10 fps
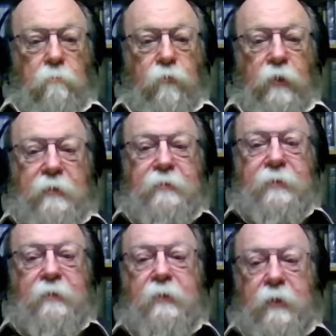He
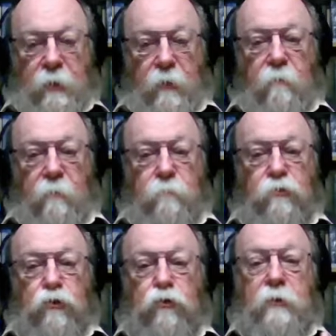did Cherem
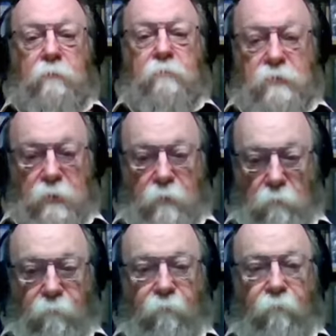to
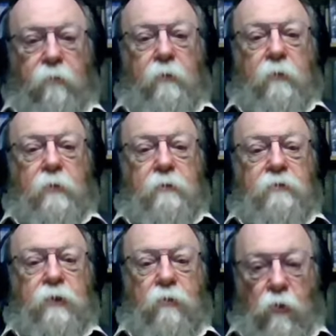himself
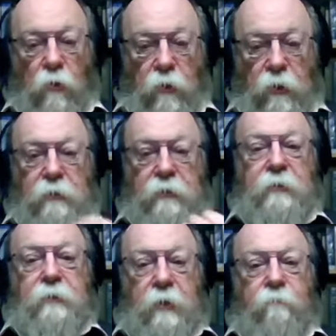so that he
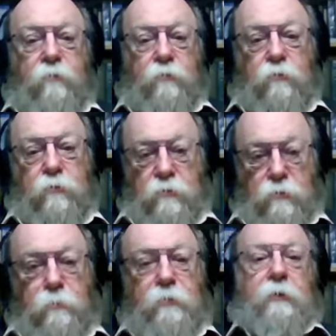didn't have to do it to
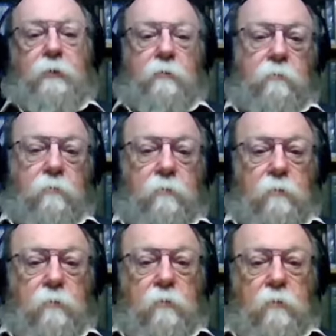me.
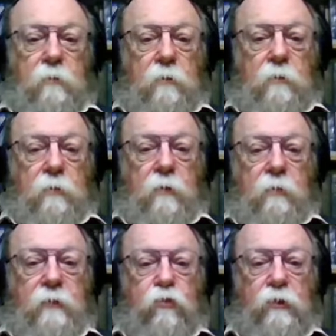And
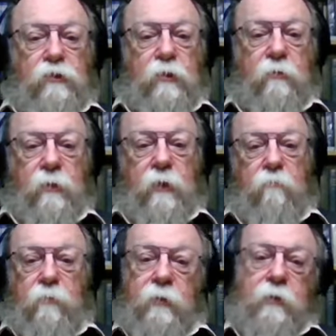that's where Jericho
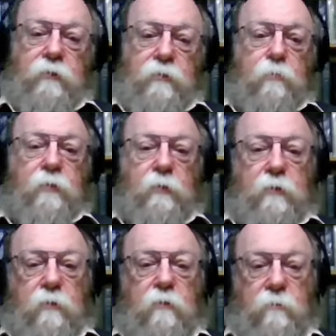really hits me in
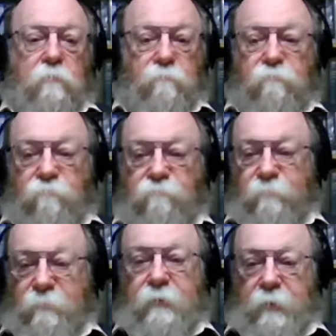the
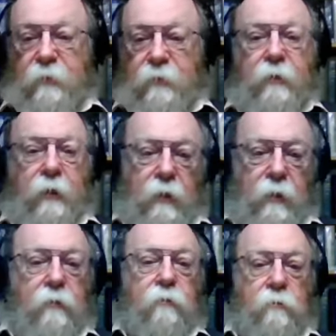hard.